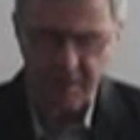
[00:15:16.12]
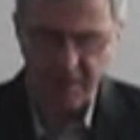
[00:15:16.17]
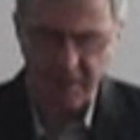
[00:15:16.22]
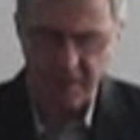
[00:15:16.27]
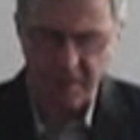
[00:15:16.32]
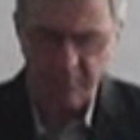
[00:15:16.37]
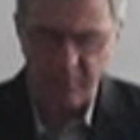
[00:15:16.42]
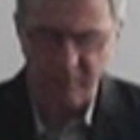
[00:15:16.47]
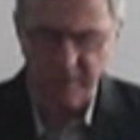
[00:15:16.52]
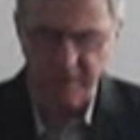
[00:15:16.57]

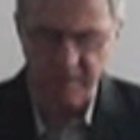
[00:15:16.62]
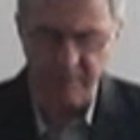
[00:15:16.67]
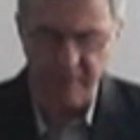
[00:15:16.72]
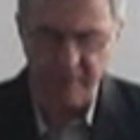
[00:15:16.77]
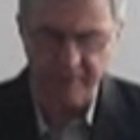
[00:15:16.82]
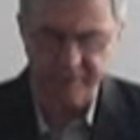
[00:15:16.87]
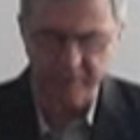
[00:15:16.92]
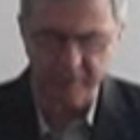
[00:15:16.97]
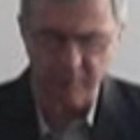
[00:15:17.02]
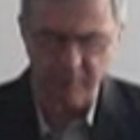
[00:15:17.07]
bringing
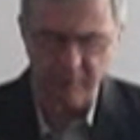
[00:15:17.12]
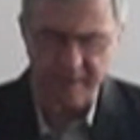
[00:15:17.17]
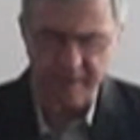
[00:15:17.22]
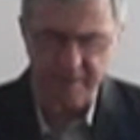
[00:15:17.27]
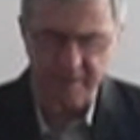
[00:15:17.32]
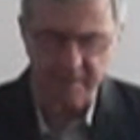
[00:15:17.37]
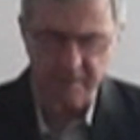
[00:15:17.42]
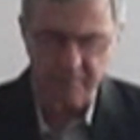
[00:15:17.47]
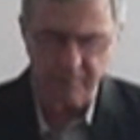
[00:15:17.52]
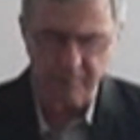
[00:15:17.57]
about the right
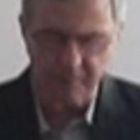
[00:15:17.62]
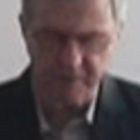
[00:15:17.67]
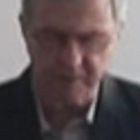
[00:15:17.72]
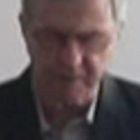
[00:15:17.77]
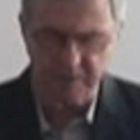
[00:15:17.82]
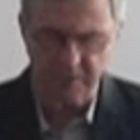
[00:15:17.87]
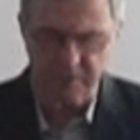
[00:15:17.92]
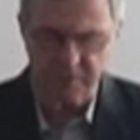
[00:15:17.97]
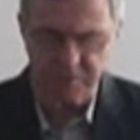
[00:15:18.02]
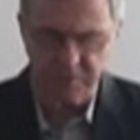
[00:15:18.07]

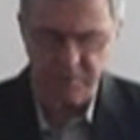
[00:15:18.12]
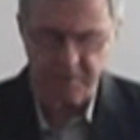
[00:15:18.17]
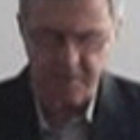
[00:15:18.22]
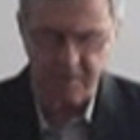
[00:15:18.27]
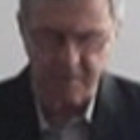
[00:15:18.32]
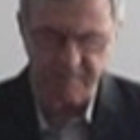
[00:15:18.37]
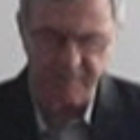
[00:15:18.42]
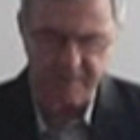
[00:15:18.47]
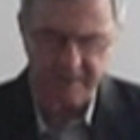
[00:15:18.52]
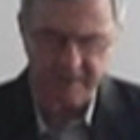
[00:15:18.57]
resolution
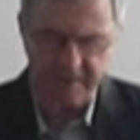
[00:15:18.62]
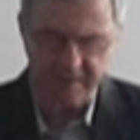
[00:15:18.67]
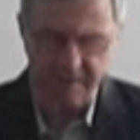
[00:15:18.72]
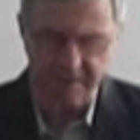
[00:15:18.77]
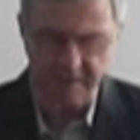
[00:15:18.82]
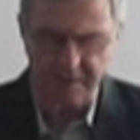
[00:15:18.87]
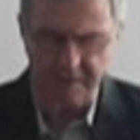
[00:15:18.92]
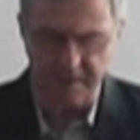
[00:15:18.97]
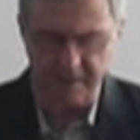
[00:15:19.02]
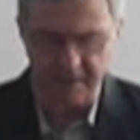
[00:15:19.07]
of
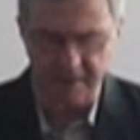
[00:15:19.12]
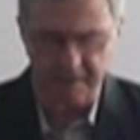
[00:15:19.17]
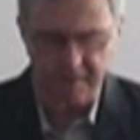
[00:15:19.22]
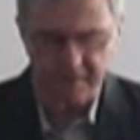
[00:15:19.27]
healing